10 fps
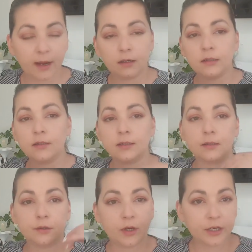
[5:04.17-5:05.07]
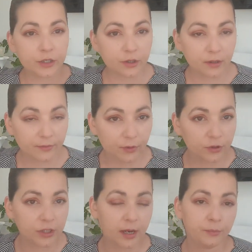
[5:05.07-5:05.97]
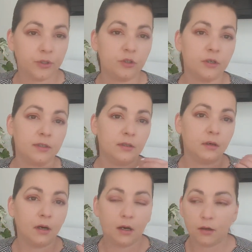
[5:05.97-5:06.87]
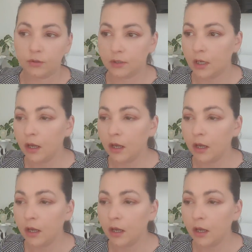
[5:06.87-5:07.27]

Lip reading: air circulation, of your temperature in the house.